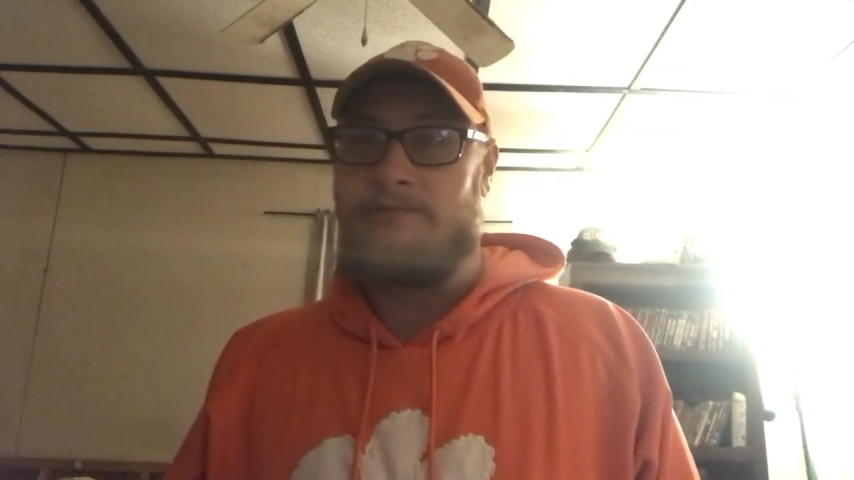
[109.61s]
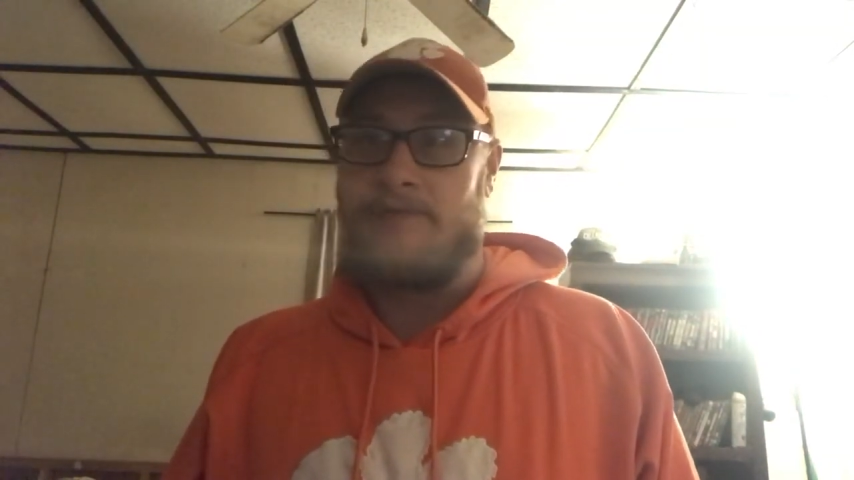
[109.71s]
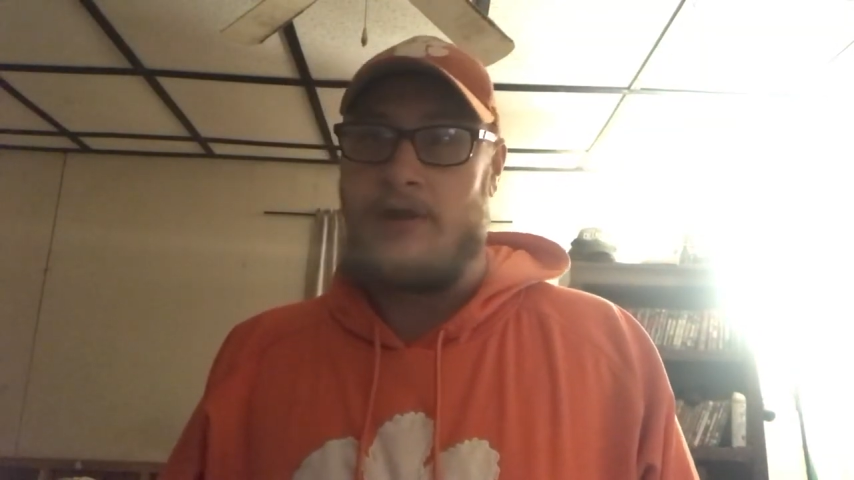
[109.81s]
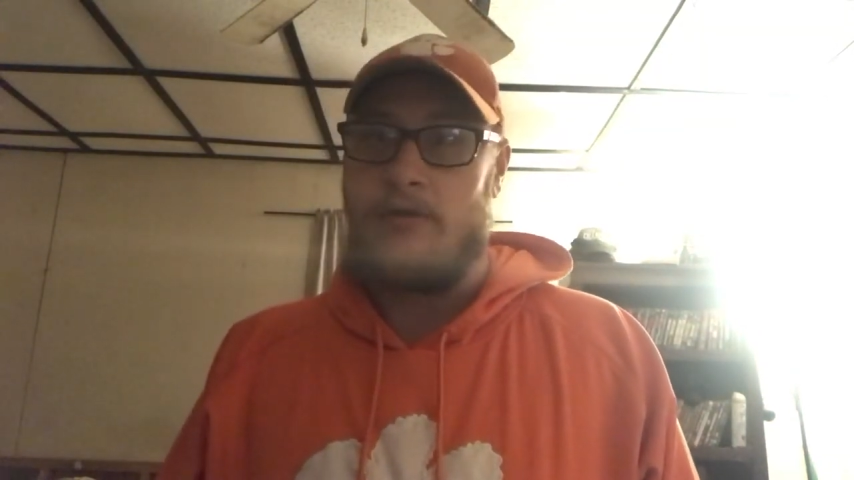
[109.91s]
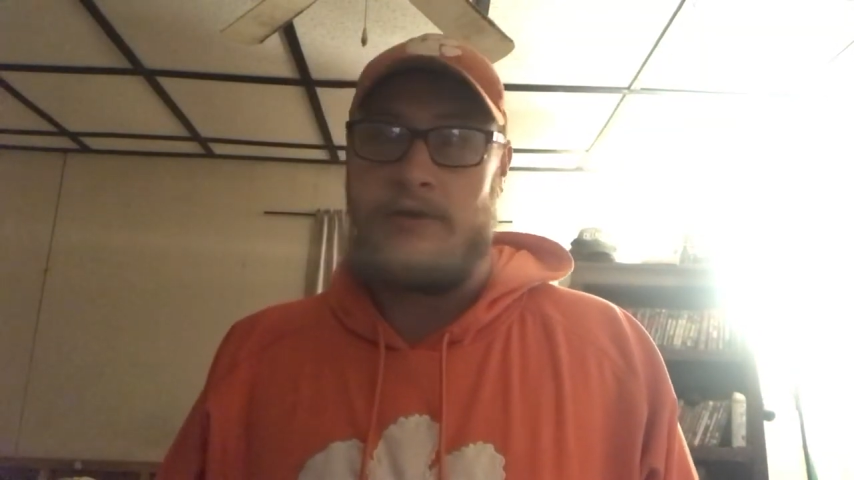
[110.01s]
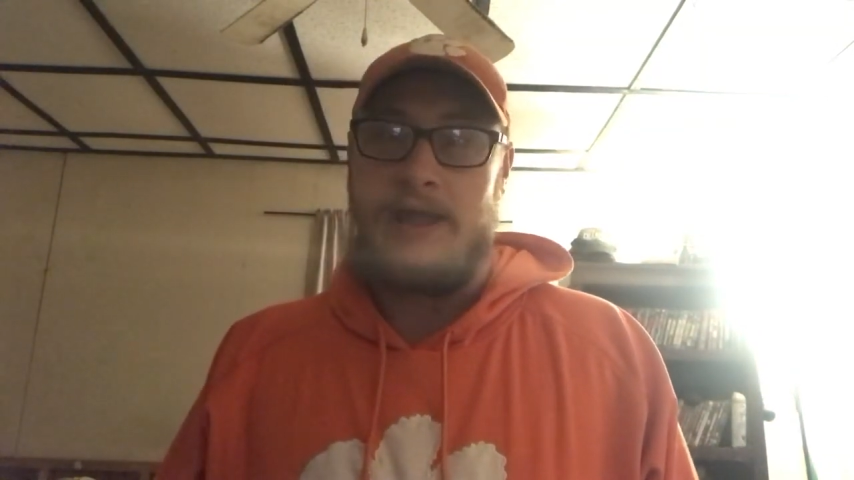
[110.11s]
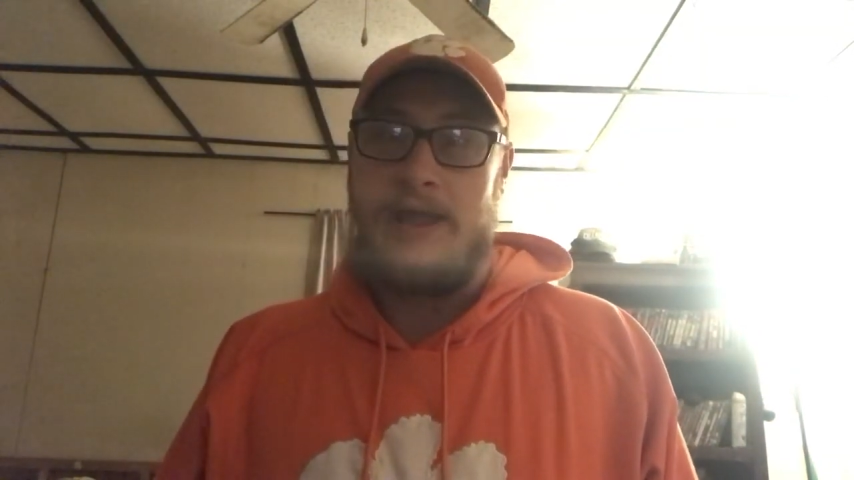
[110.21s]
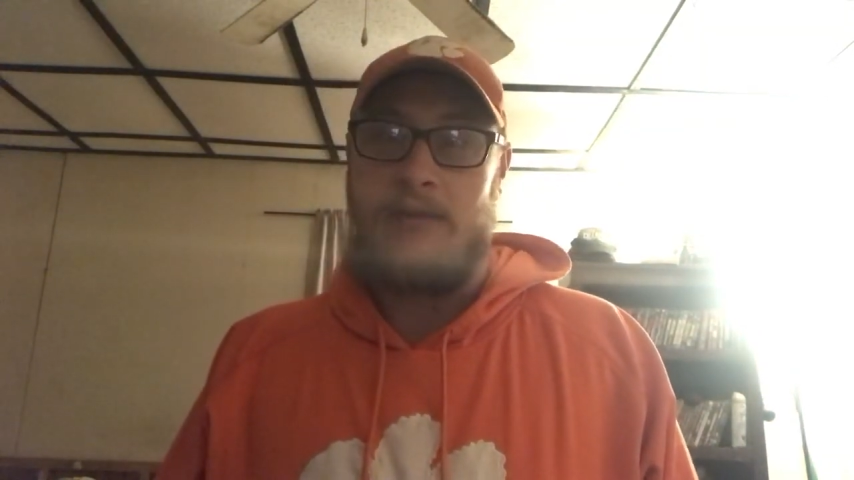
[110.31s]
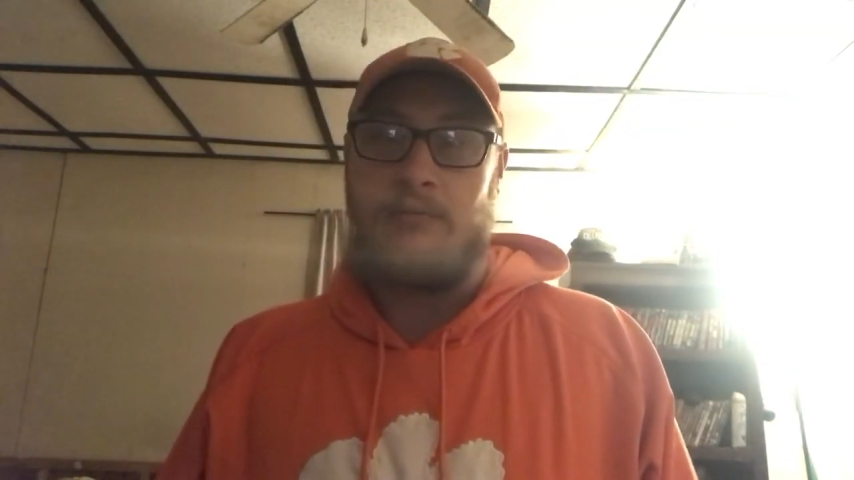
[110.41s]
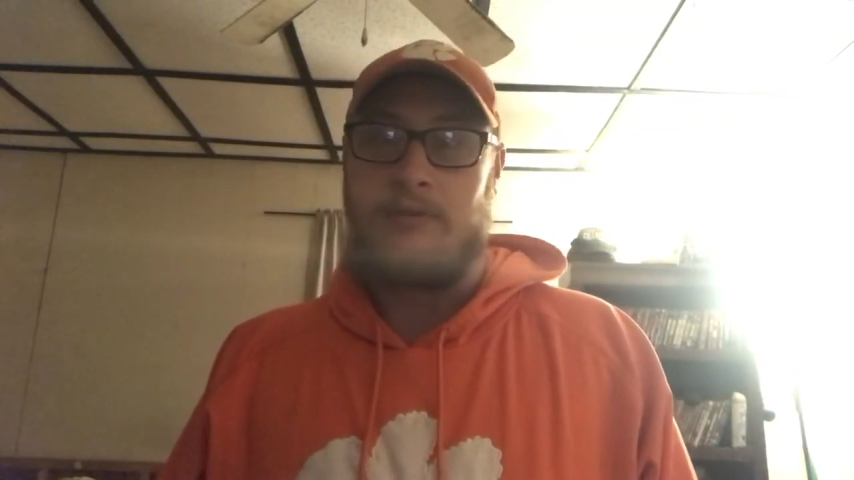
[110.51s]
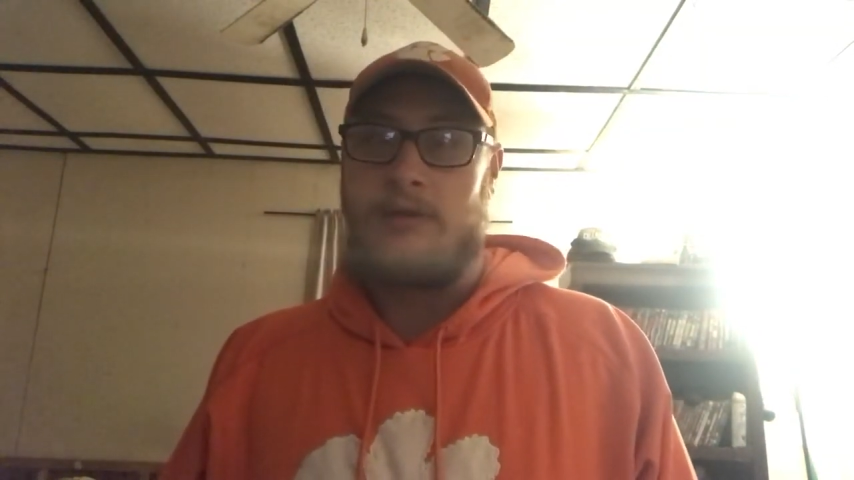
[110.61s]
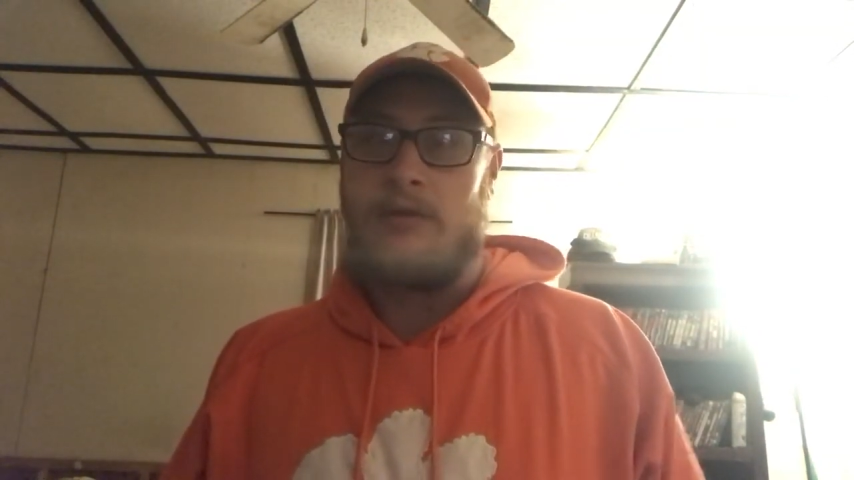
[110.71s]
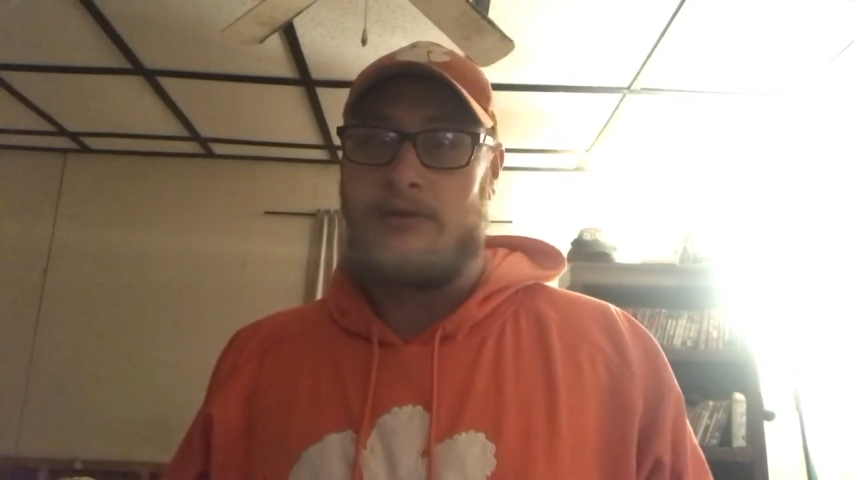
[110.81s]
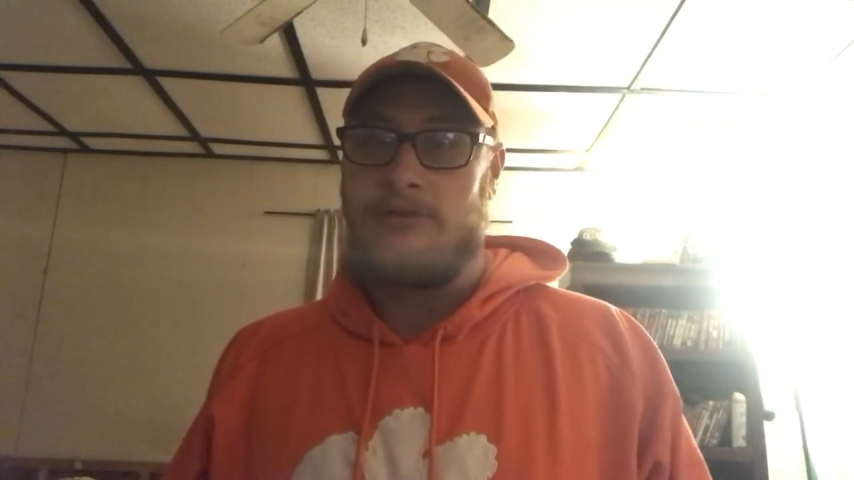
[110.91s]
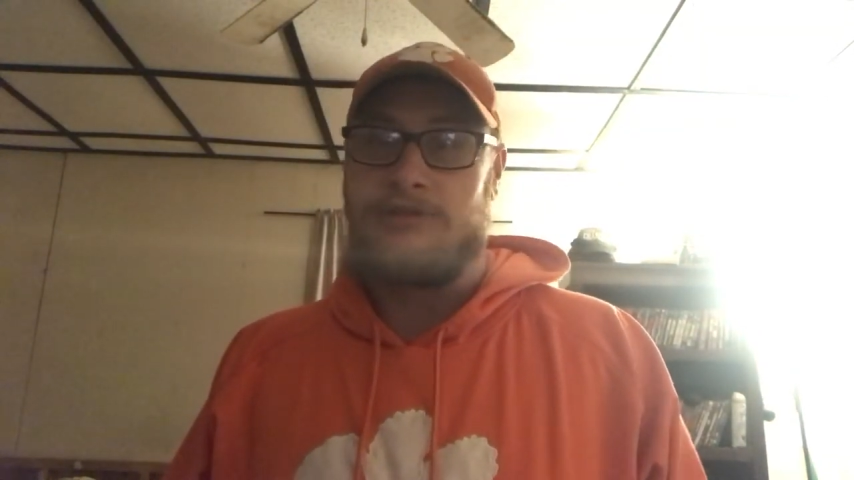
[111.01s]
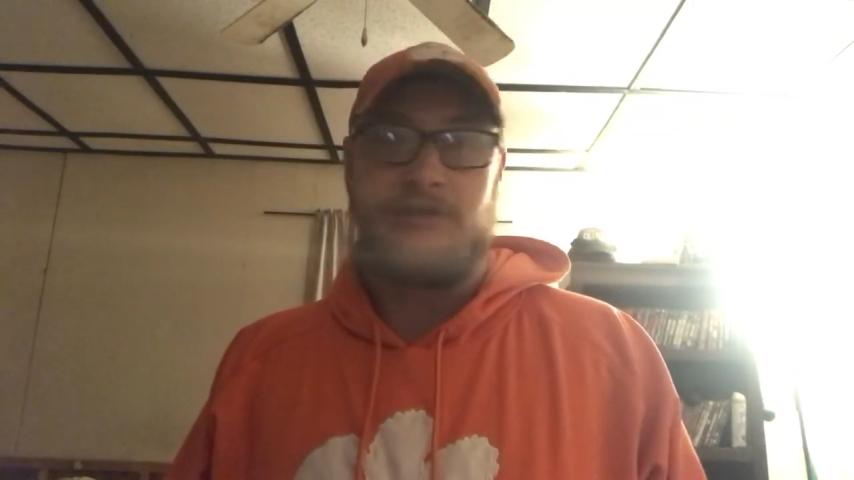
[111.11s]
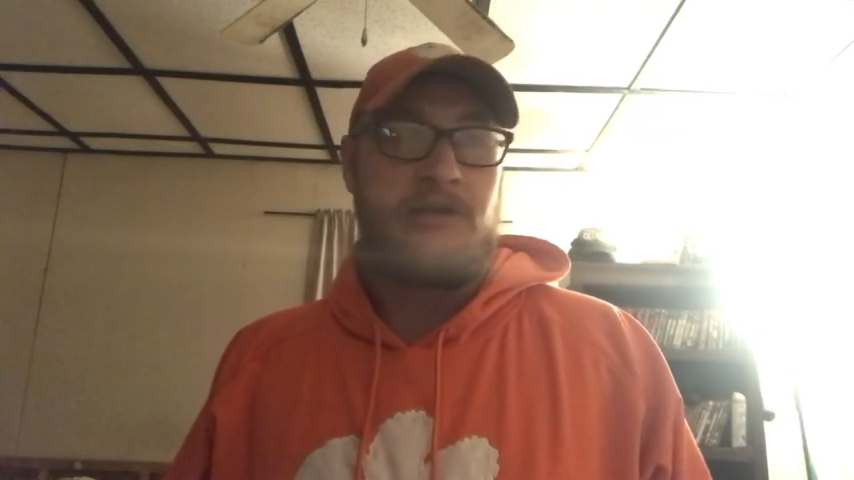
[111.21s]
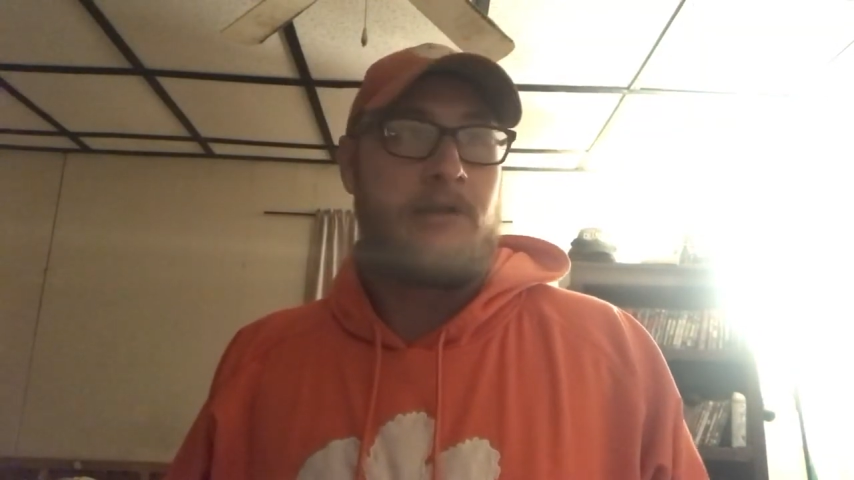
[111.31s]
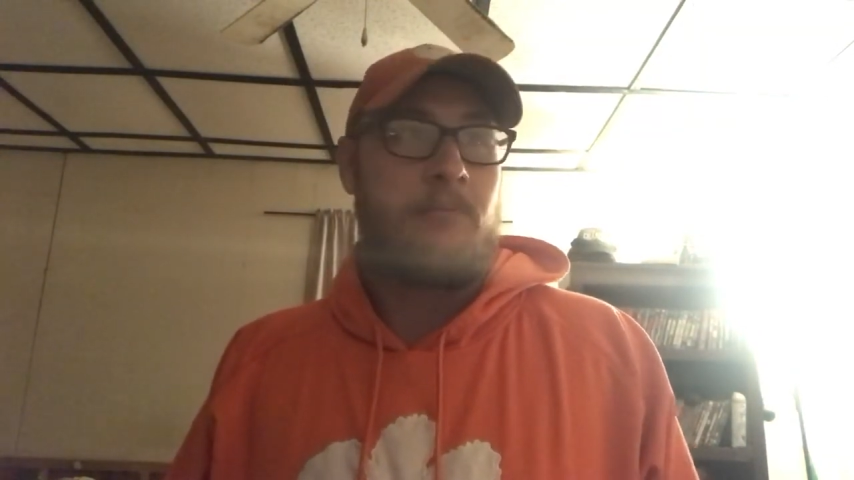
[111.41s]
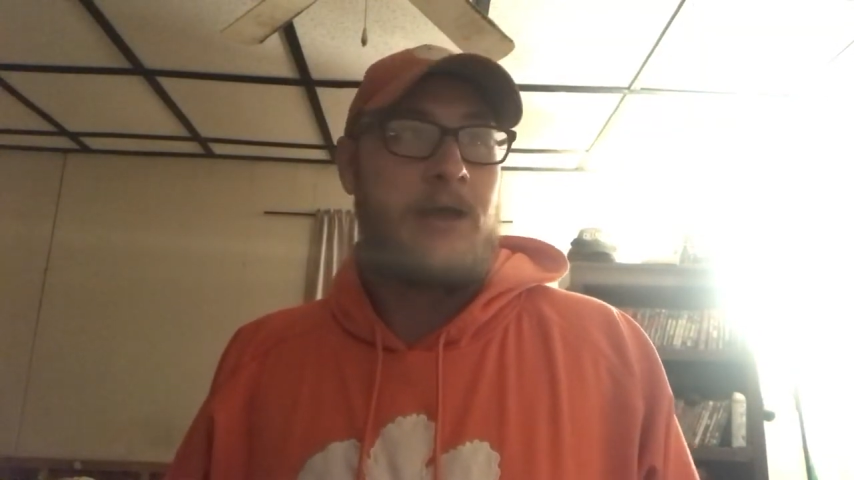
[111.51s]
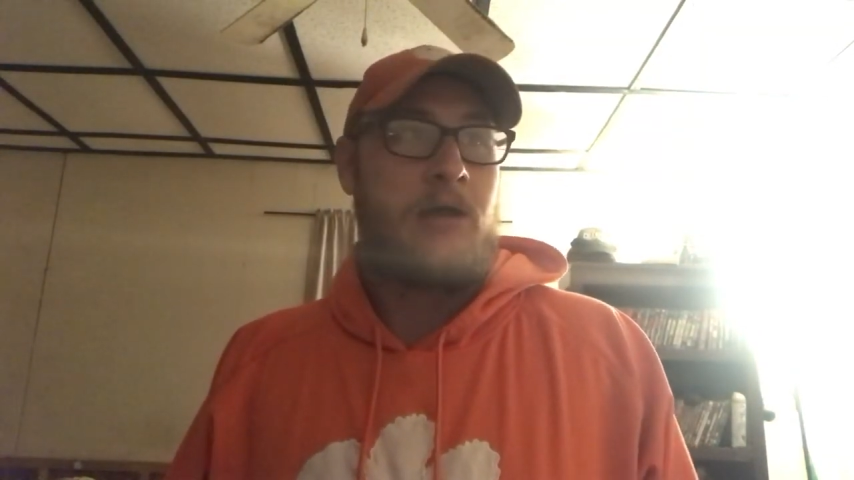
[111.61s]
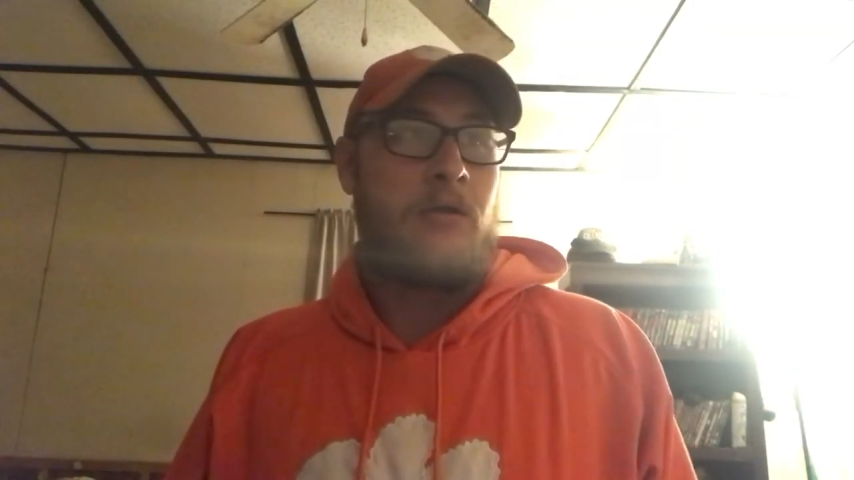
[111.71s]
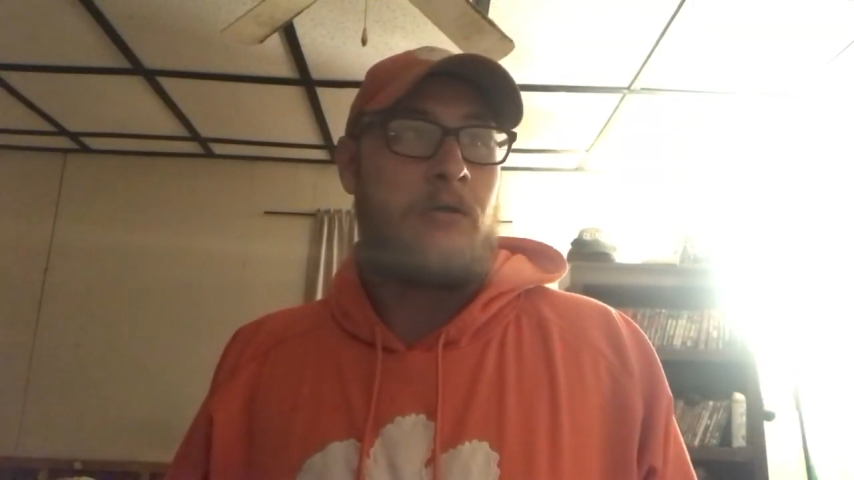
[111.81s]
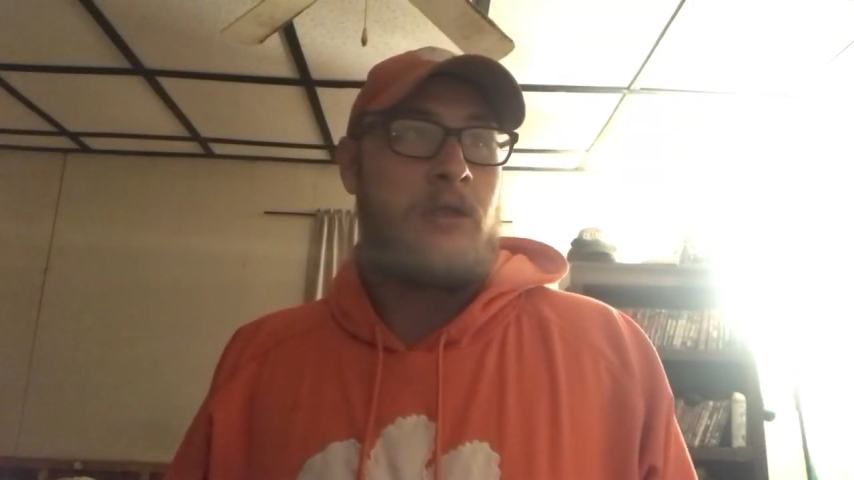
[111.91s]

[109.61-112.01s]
Notre Dame was talking shit about